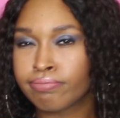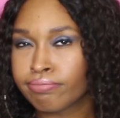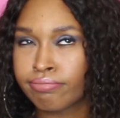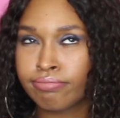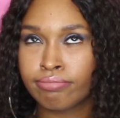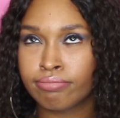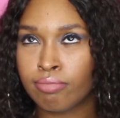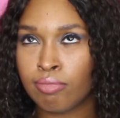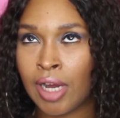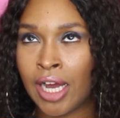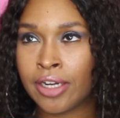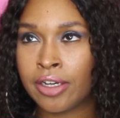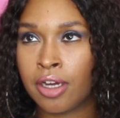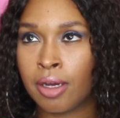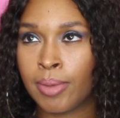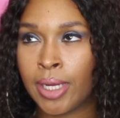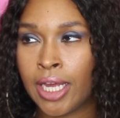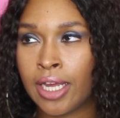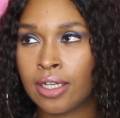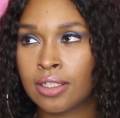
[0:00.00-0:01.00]
My
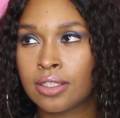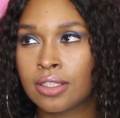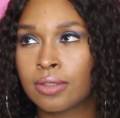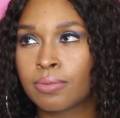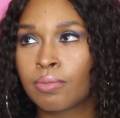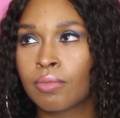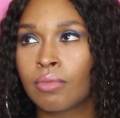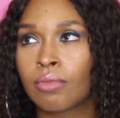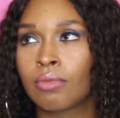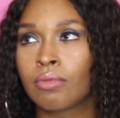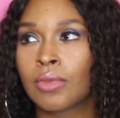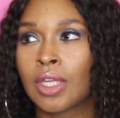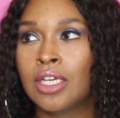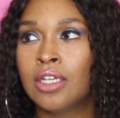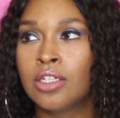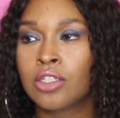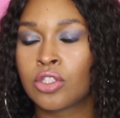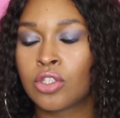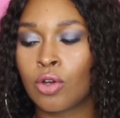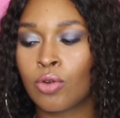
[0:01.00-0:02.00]
dumb ass.
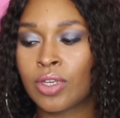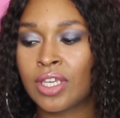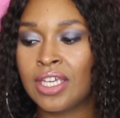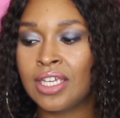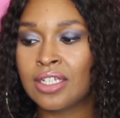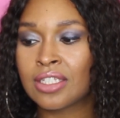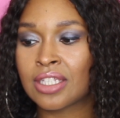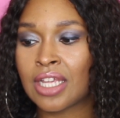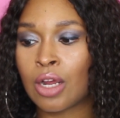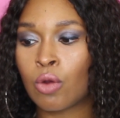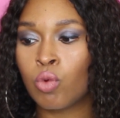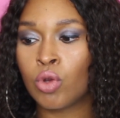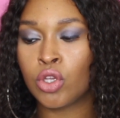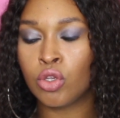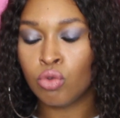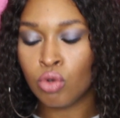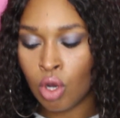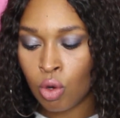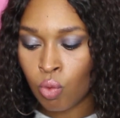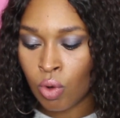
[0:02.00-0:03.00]
So Kia's like, well,
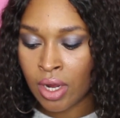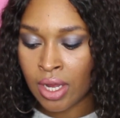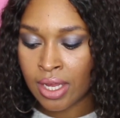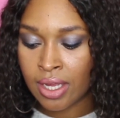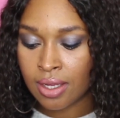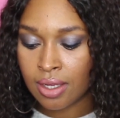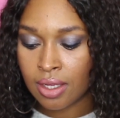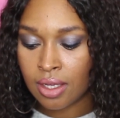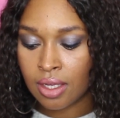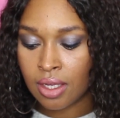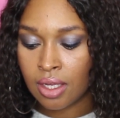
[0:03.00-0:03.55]
you know what?